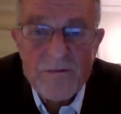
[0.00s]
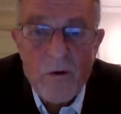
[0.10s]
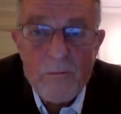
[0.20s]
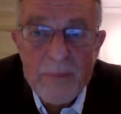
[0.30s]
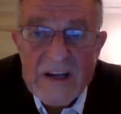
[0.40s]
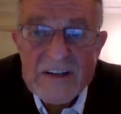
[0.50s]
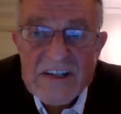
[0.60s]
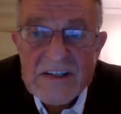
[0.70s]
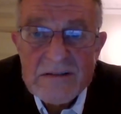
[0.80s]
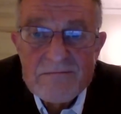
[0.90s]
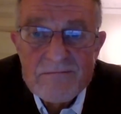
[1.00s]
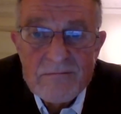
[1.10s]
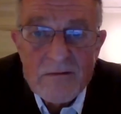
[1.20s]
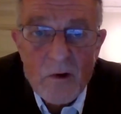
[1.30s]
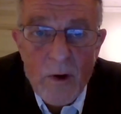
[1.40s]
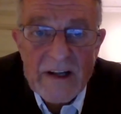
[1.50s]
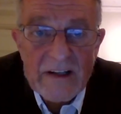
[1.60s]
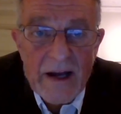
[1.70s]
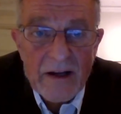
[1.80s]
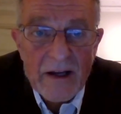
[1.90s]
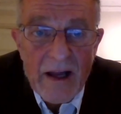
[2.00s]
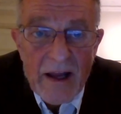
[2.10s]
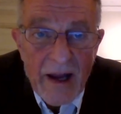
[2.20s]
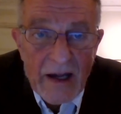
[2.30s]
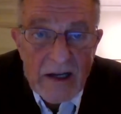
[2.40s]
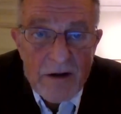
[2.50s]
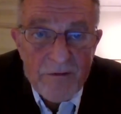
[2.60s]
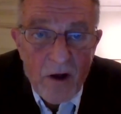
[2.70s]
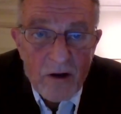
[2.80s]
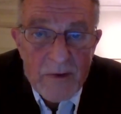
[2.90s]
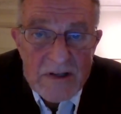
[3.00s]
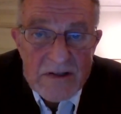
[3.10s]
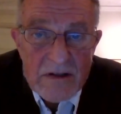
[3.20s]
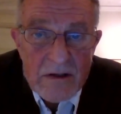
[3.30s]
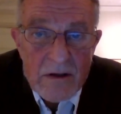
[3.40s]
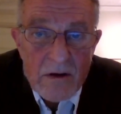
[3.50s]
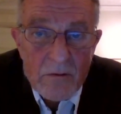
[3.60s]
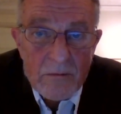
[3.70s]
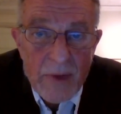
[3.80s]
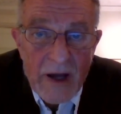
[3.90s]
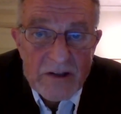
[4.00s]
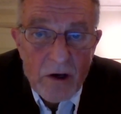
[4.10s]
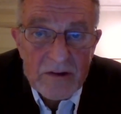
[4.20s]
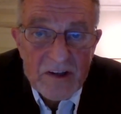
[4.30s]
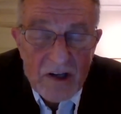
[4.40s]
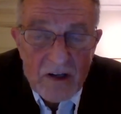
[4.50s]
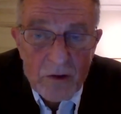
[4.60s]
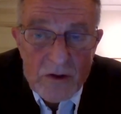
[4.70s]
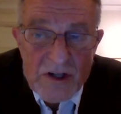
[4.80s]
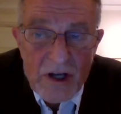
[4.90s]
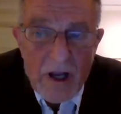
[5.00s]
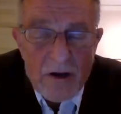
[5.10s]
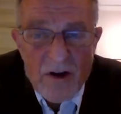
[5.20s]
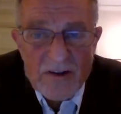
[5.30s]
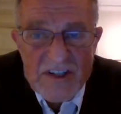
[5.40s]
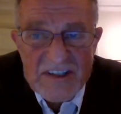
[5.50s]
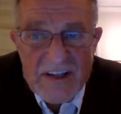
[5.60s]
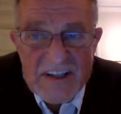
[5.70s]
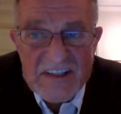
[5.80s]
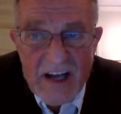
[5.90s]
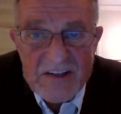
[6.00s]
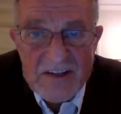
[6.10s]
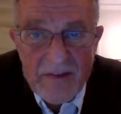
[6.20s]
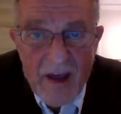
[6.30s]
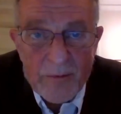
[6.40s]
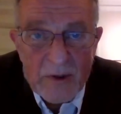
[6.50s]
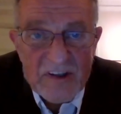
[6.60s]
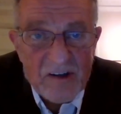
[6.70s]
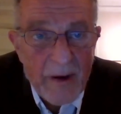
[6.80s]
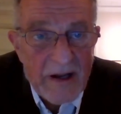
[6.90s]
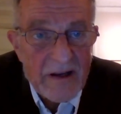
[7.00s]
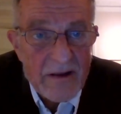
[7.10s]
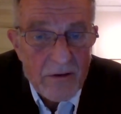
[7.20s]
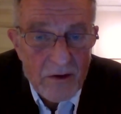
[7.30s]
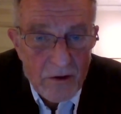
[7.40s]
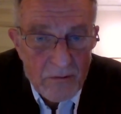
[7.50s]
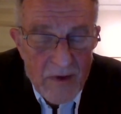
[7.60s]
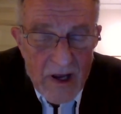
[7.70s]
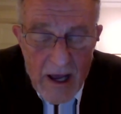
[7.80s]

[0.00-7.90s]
forbids quite clearly any involvement by doctors in torture, not just in the sense that they are participating in the room,